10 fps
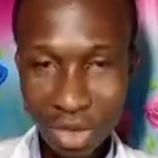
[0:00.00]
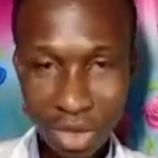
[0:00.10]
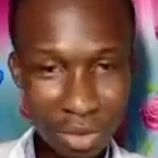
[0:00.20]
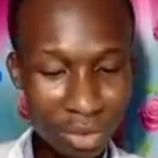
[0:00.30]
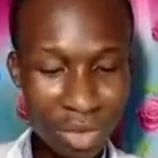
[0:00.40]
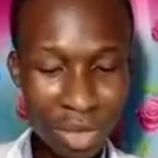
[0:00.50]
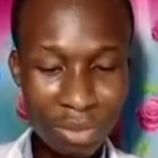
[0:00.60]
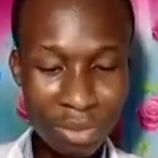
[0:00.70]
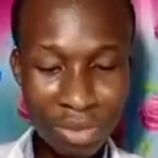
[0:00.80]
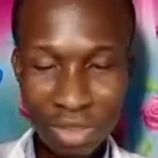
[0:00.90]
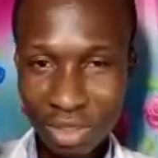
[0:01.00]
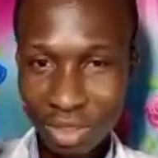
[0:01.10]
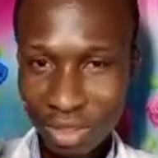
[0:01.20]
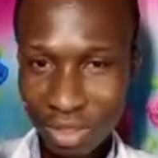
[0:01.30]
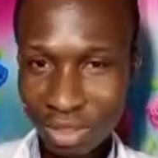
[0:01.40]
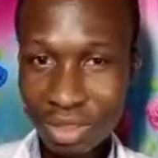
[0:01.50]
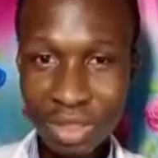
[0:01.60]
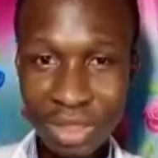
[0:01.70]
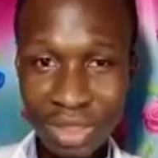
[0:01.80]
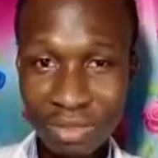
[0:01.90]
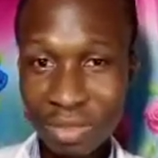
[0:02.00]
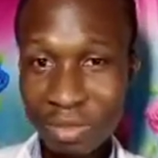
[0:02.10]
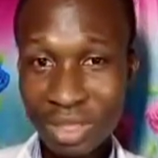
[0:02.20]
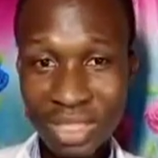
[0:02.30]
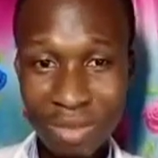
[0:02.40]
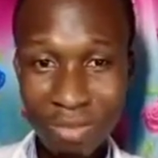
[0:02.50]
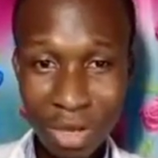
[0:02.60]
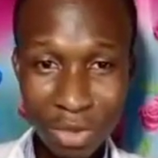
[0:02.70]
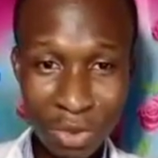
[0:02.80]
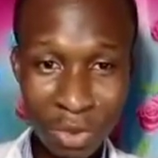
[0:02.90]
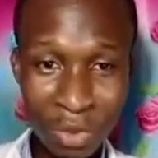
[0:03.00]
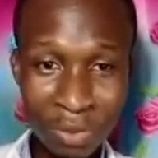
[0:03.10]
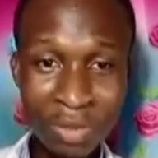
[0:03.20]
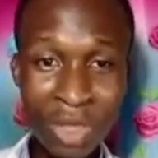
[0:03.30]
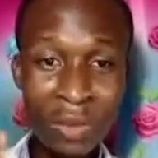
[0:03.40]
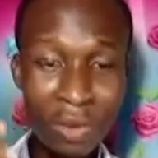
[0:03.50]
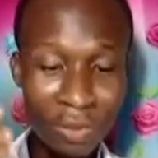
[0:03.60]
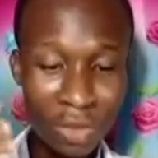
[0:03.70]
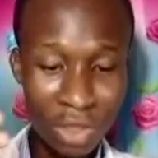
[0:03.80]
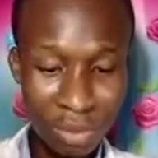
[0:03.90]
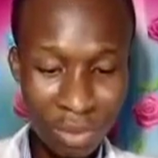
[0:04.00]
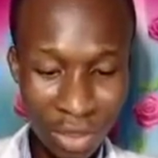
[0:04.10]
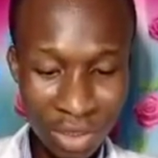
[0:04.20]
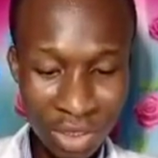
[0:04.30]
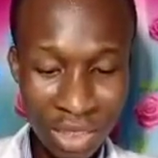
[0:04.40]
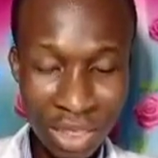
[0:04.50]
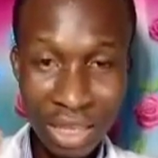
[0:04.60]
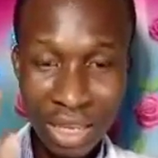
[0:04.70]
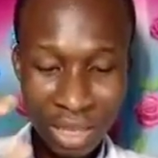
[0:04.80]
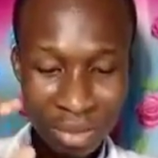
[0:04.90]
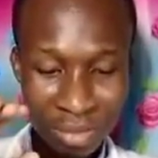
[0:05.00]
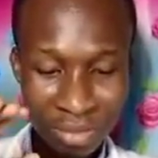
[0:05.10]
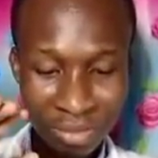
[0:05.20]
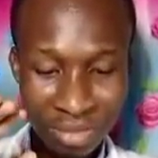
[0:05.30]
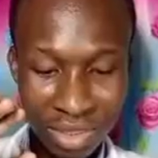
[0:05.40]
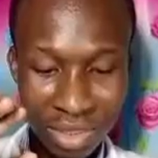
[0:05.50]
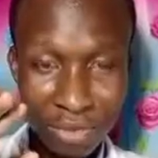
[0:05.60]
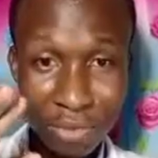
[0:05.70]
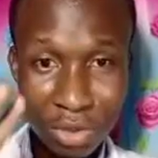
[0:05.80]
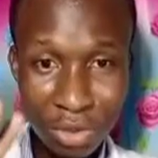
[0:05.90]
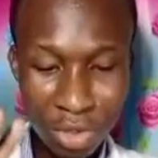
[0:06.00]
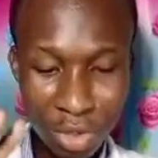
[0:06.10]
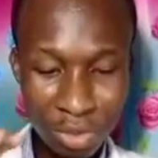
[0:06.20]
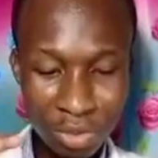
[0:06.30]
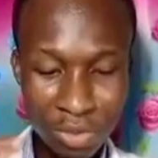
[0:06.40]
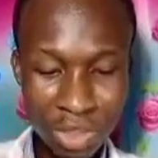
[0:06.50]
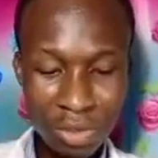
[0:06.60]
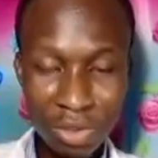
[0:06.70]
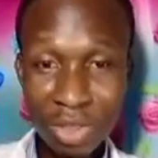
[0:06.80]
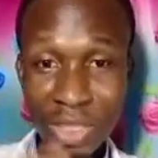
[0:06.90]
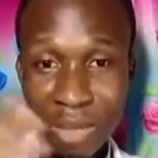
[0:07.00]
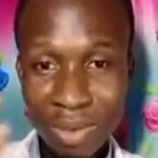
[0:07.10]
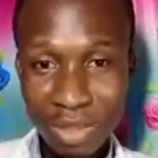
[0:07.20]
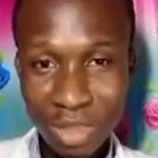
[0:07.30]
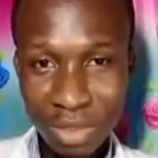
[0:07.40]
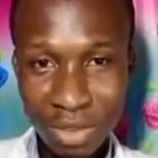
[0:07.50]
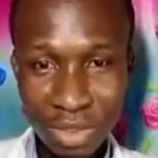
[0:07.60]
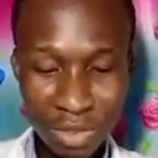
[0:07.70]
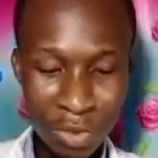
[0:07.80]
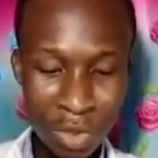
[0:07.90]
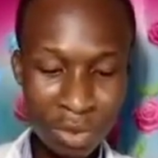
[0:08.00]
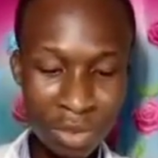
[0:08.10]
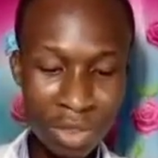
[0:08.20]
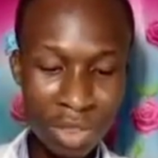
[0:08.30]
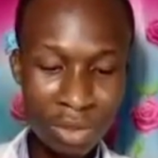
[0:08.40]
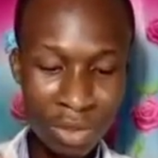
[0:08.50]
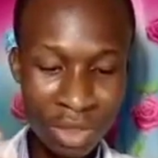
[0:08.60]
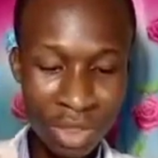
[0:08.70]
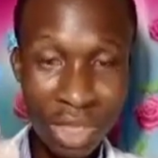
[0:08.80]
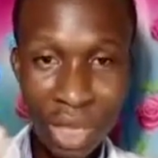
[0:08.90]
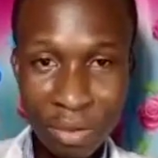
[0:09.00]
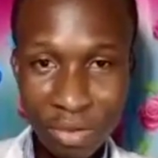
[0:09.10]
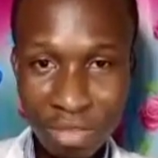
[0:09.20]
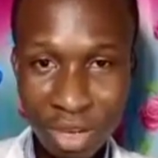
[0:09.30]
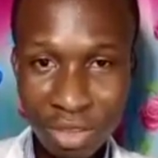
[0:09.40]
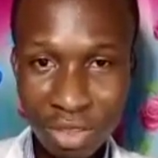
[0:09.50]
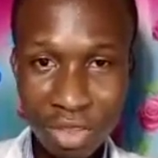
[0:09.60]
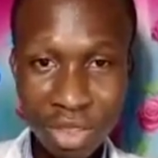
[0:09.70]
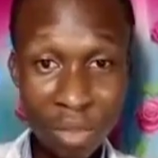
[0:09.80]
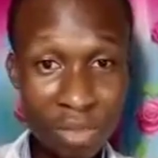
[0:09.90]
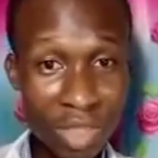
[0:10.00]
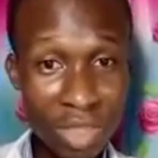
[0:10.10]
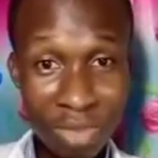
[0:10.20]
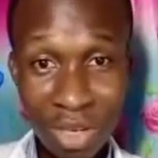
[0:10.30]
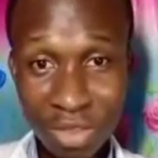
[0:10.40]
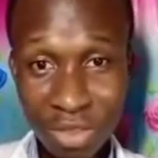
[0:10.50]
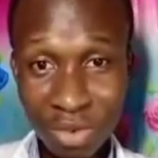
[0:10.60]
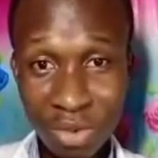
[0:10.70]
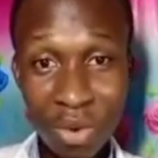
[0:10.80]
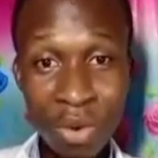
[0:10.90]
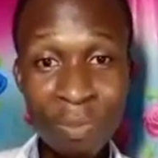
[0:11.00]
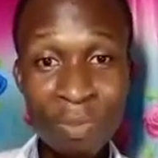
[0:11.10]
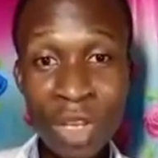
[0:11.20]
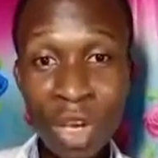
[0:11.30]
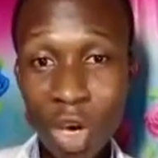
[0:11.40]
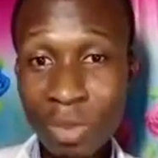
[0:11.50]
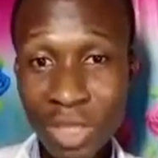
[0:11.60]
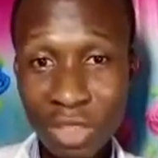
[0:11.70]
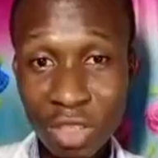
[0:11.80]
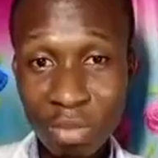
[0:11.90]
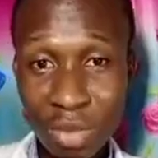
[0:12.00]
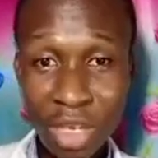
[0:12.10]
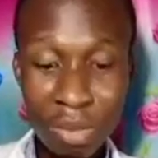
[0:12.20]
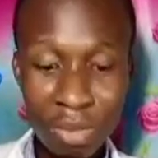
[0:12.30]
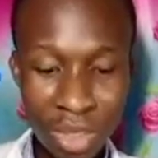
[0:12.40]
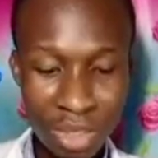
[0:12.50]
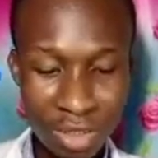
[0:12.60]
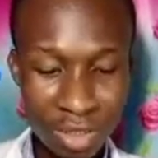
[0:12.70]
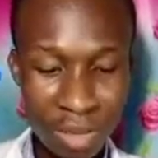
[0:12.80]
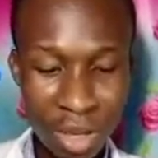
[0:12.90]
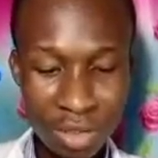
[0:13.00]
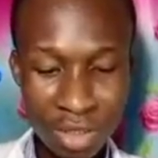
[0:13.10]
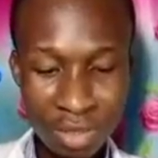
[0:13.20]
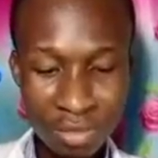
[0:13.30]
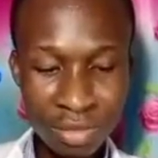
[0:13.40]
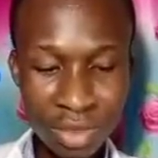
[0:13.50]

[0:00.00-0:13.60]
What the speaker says: arthrogryposis, delayed developmental milestone. We talked about foot drop. We talked about carpal tunnel syndrome. We talked about Erb's palsy, Klumpke's palsy, or obstetric brachial plexus palsy